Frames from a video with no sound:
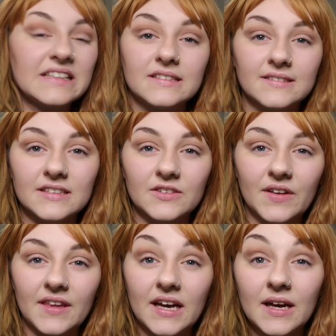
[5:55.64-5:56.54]
Not
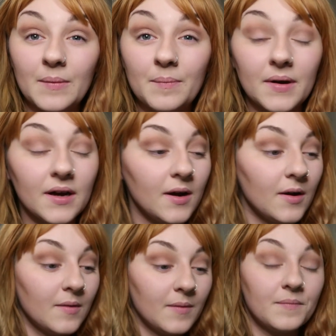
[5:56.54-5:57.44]
loving that, but
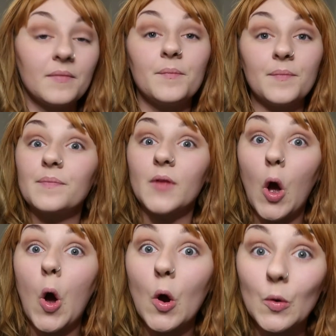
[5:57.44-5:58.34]

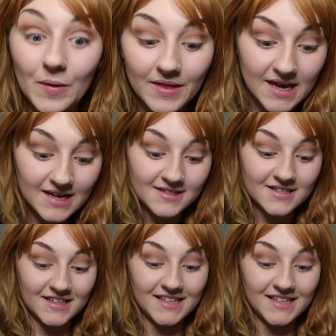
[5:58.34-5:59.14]
on with it.